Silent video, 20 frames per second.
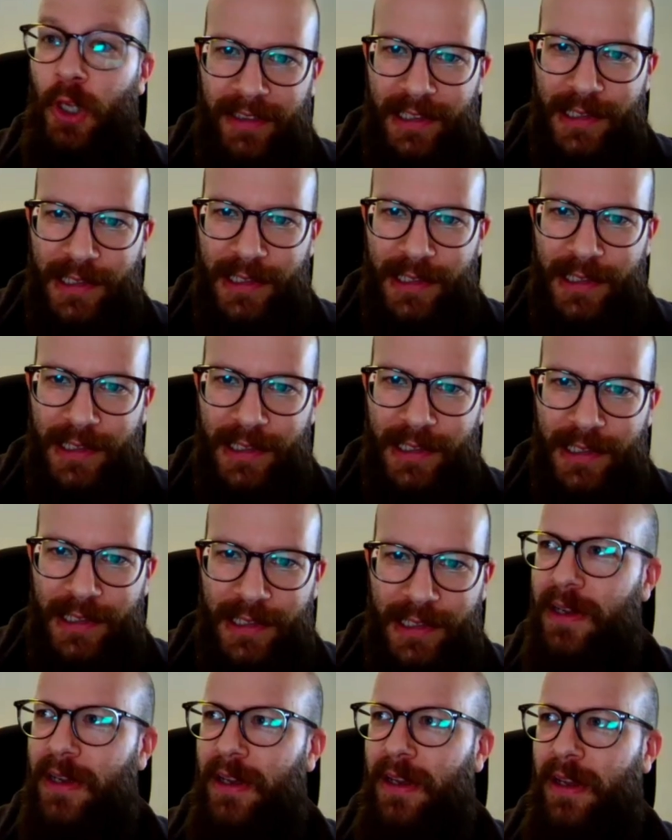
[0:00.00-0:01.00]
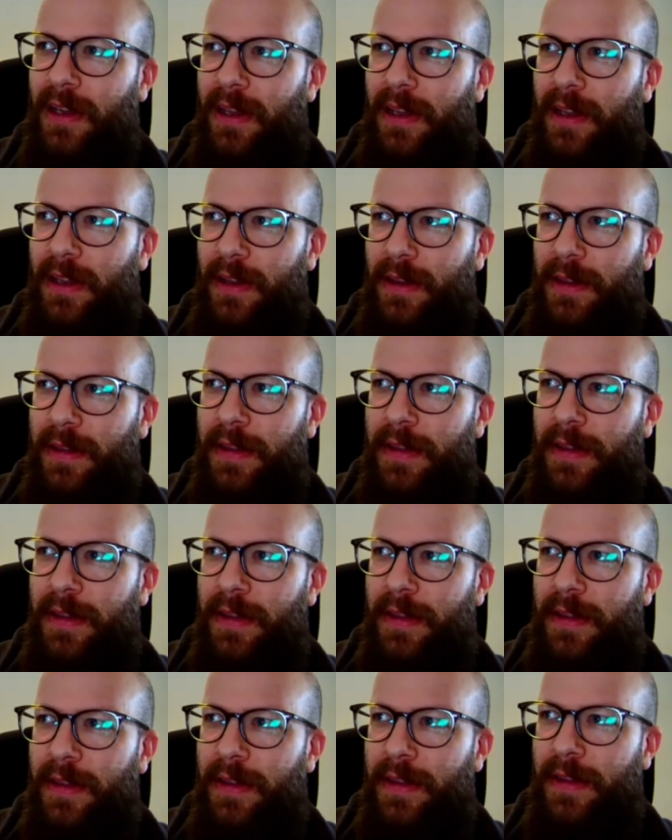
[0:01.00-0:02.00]
in the space, they
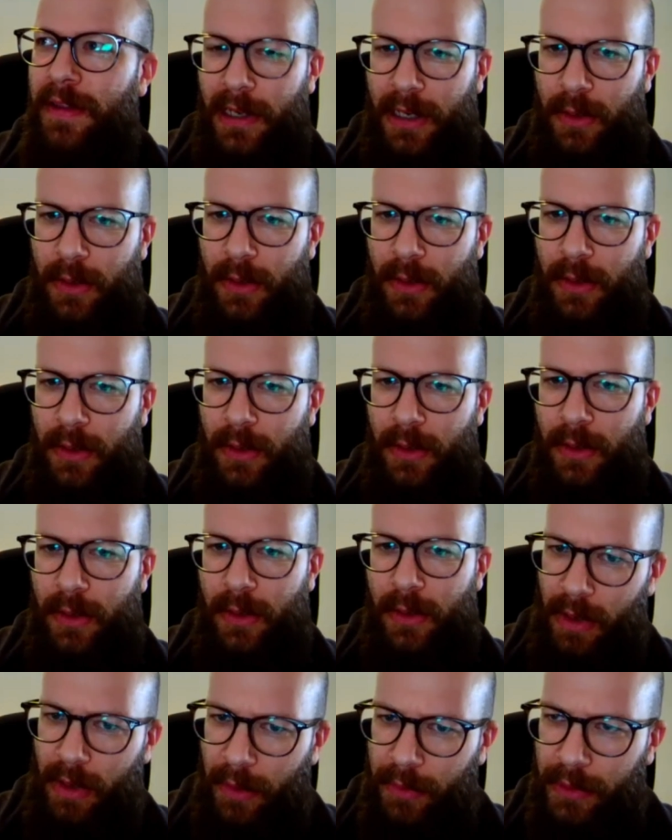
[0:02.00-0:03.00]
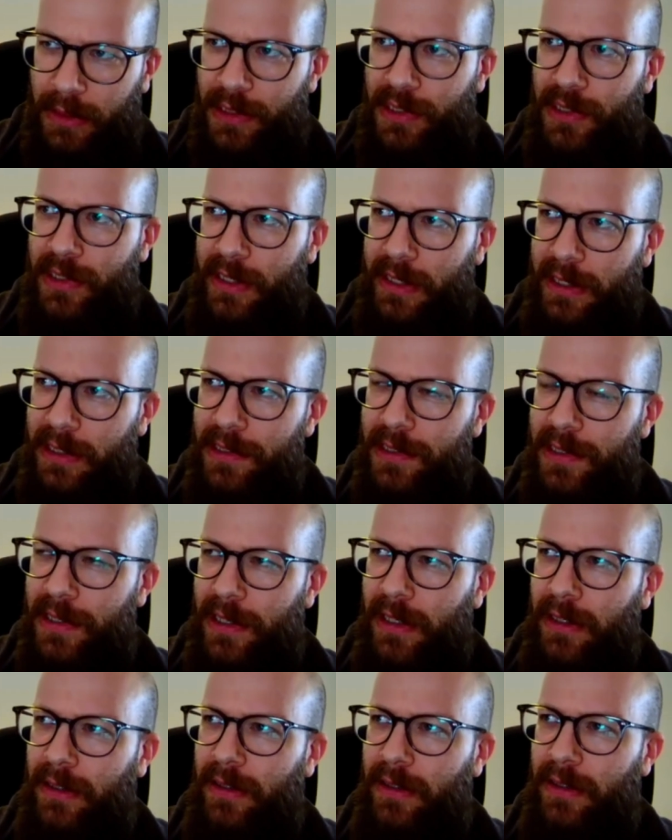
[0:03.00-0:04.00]
must acquire this rounded skill
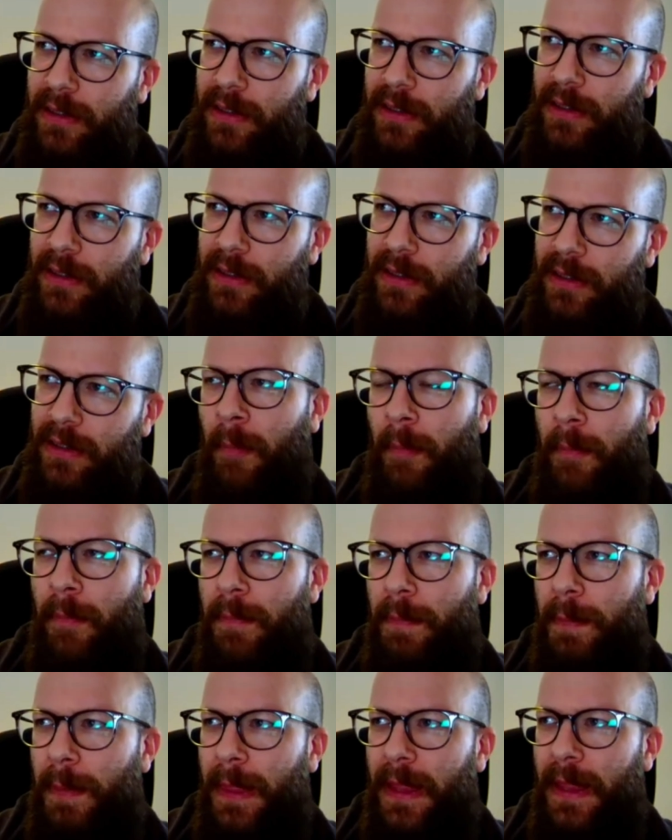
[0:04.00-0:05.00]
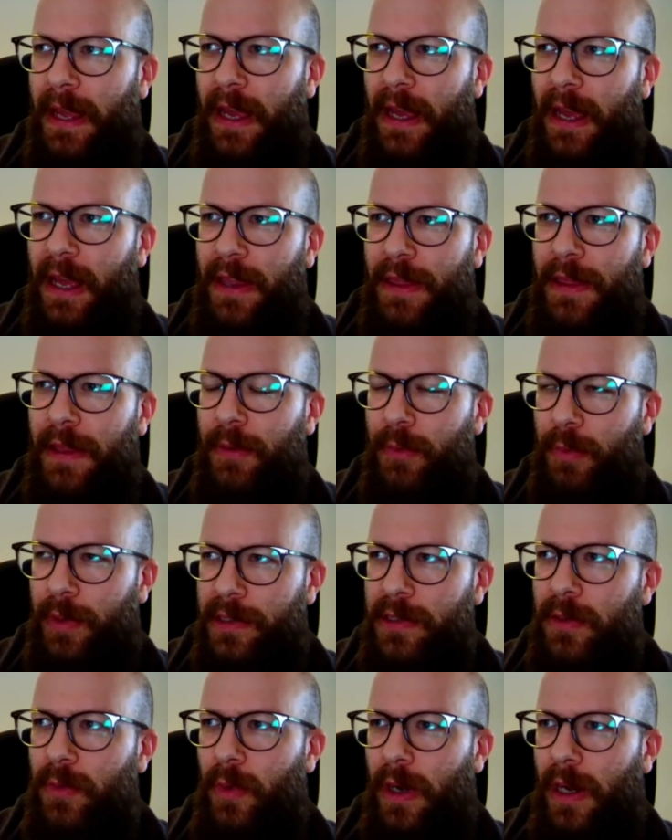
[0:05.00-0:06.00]
set. And the
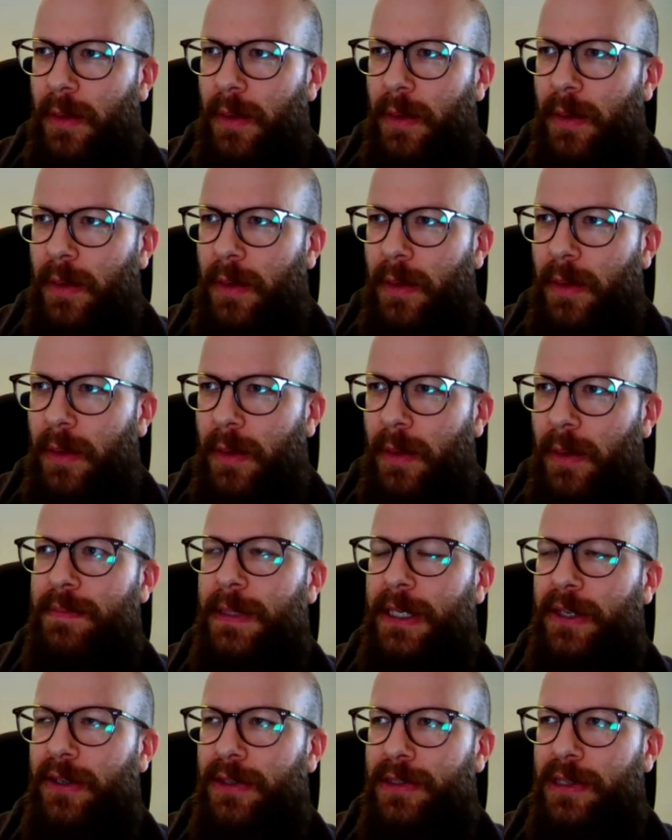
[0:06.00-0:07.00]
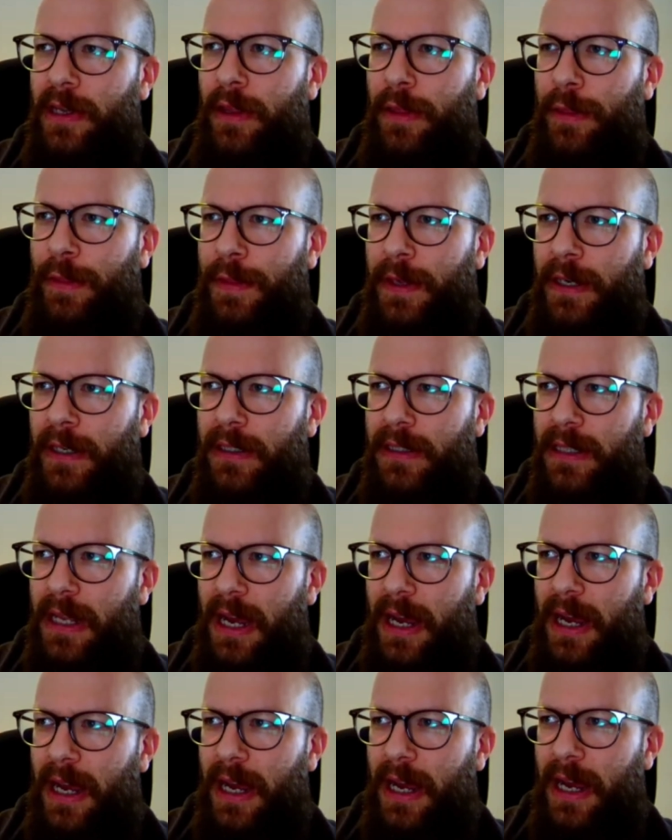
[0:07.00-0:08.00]
reason why I'm saying that is because I think
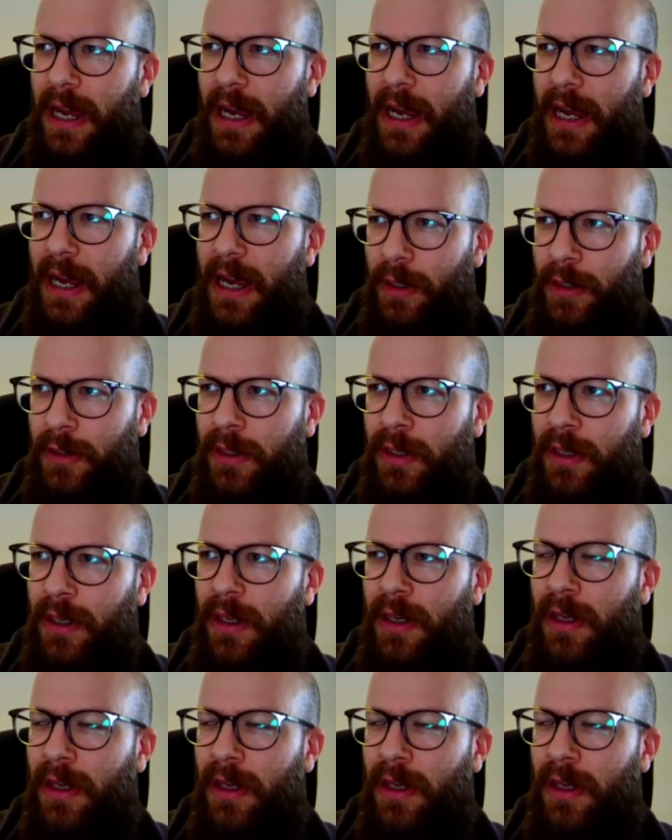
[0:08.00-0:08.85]
that fraud